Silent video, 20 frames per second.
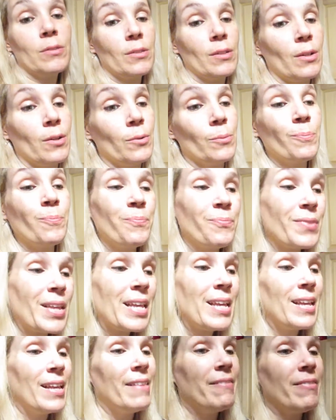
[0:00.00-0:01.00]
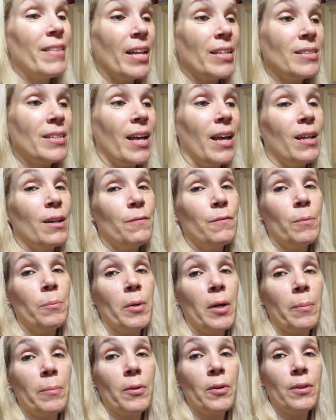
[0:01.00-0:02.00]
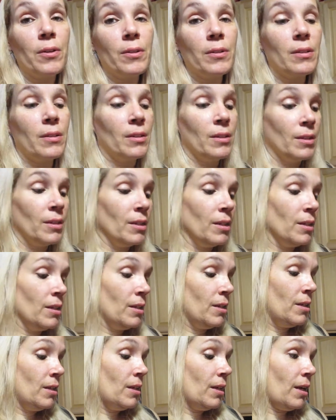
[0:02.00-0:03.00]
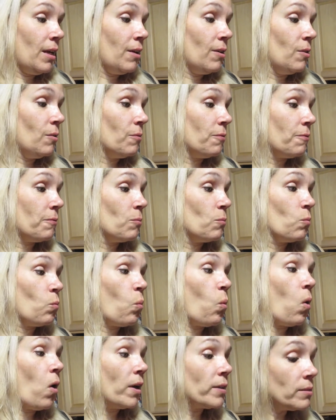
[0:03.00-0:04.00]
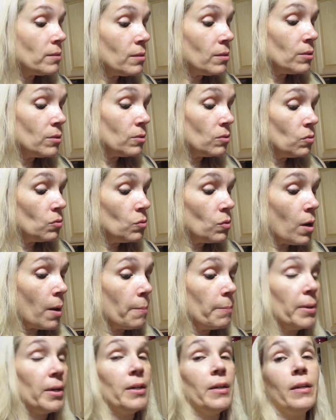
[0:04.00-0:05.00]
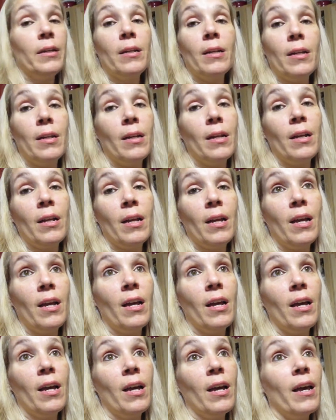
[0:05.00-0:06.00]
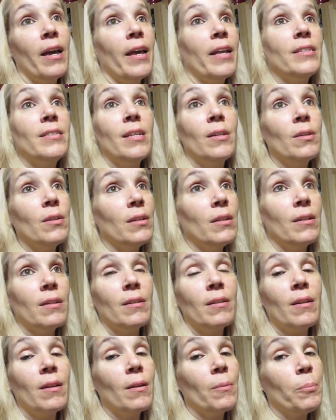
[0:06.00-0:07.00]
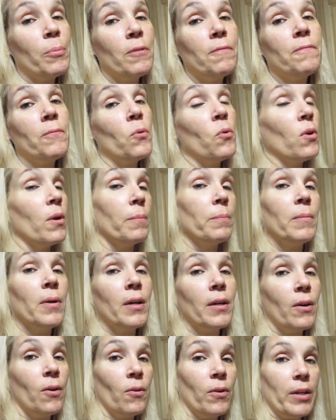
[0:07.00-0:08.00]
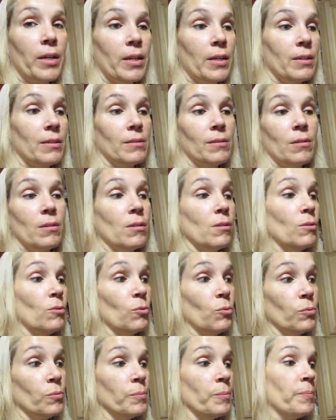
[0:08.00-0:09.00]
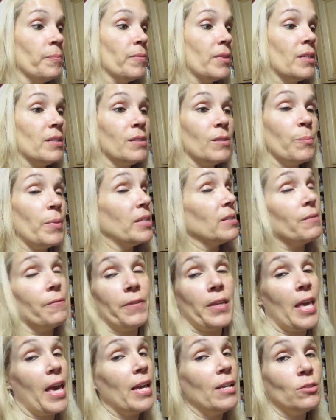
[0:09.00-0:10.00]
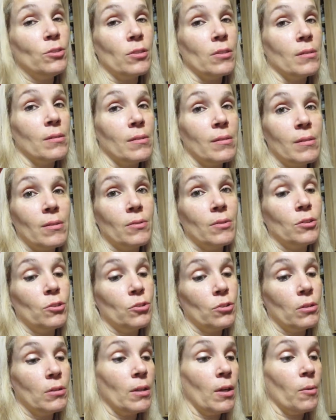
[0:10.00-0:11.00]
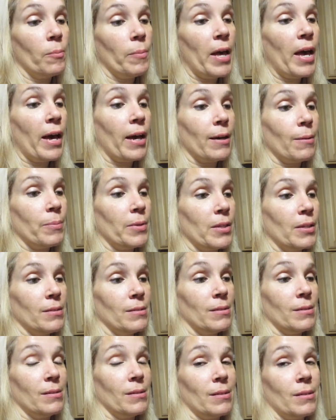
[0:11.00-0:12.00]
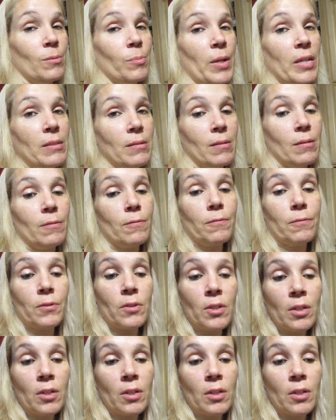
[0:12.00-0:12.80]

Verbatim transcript: So that's kind of a bummer. I don't want to, but it didn't perform according to specifications, so it should go back because it's expensive.